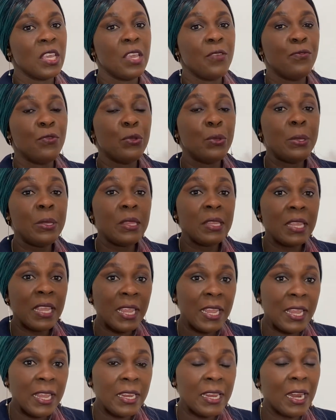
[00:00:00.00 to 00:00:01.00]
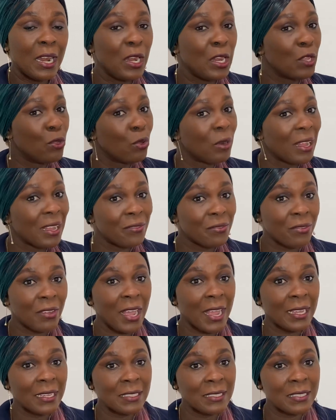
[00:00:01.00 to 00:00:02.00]
If you need a legal
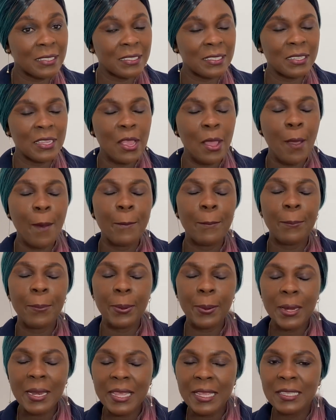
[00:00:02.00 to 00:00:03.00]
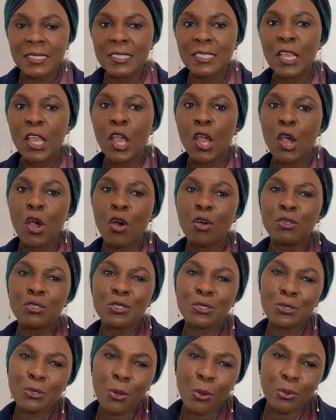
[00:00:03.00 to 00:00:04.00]
advice, please
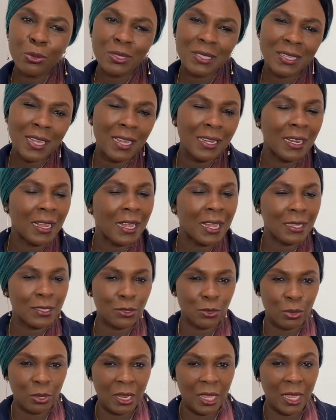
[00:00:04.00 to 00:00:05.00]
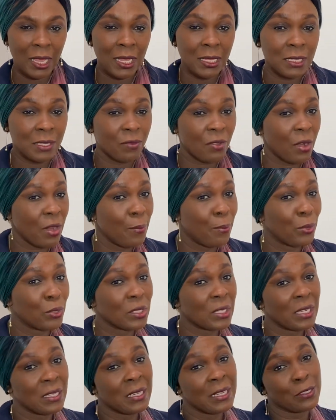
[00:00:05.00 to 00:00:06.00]
consult an attorney. It's very
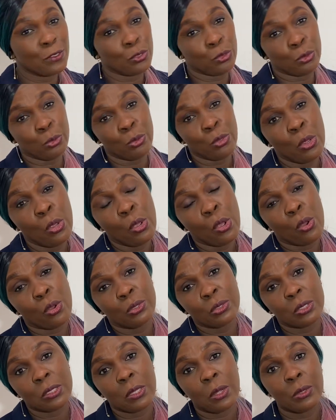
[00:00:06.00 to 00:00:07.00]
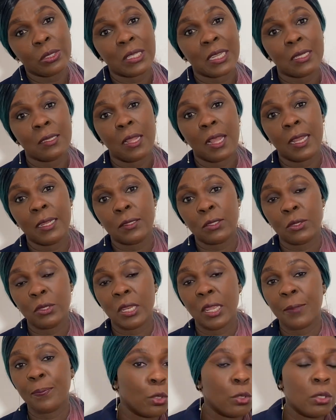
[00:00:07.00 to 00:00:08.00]
important that you consult an
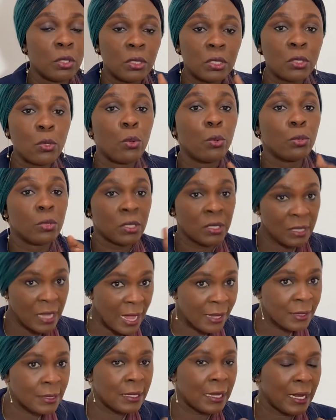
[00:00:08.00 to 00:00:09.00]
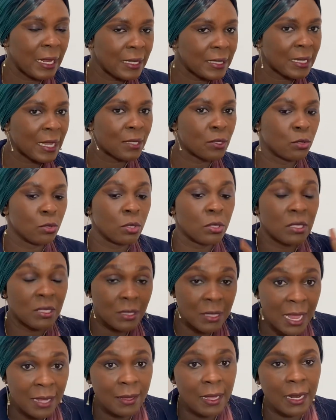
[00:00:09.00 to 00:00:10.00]
attorney. So send the letter
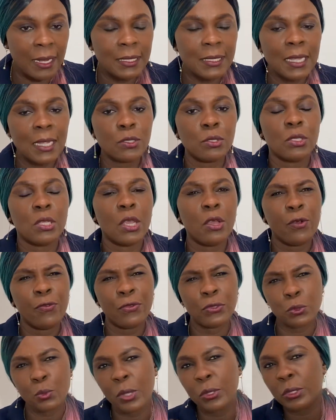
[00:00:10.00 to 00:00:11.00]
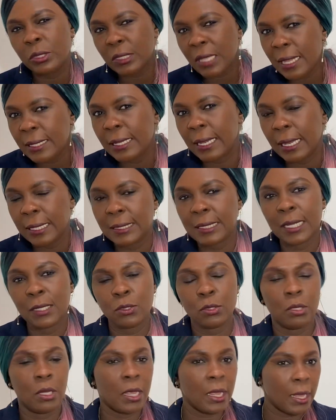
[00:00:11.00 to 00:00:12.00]
to the office. When you send the letter
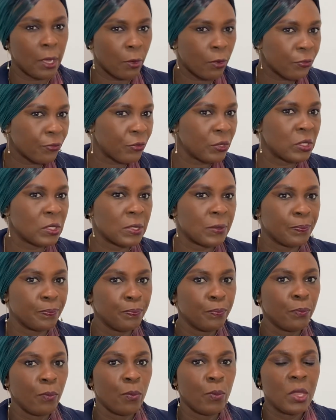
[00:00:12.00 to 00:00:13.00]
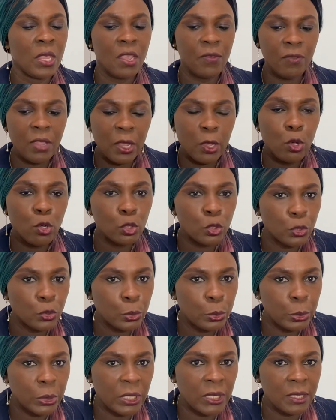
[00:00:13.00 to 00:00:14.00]
to the office, if they go
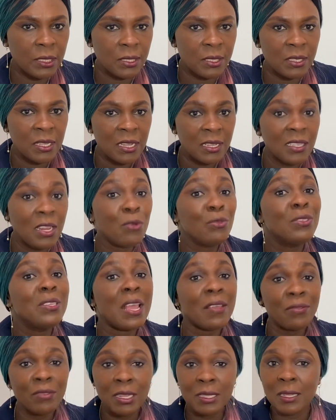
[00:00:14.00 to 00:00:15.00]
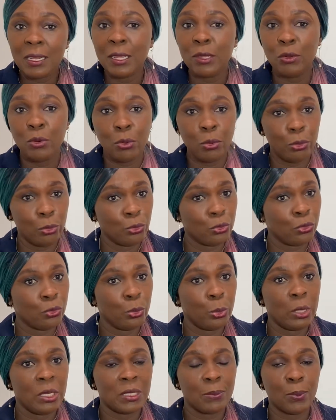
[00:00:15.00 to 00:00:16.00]
through it, they'll definitely go
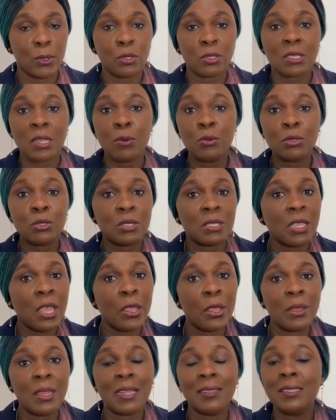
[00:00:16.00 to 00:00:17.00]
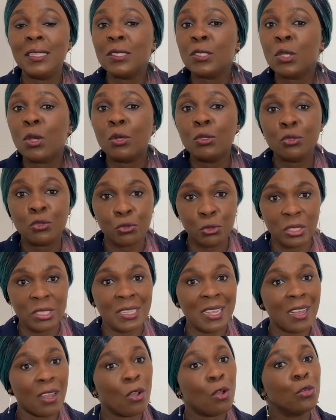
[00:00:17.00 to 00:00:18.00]
through it, because I want to tell you that this country
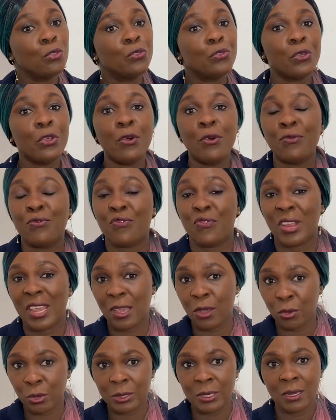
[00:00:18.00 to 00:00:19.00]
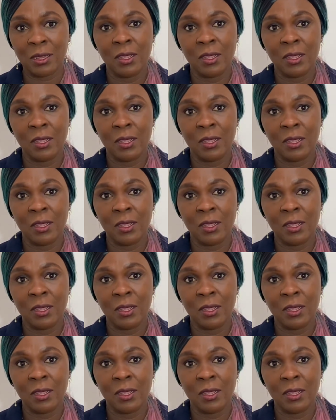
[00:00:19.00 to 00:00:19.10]
is a country of record.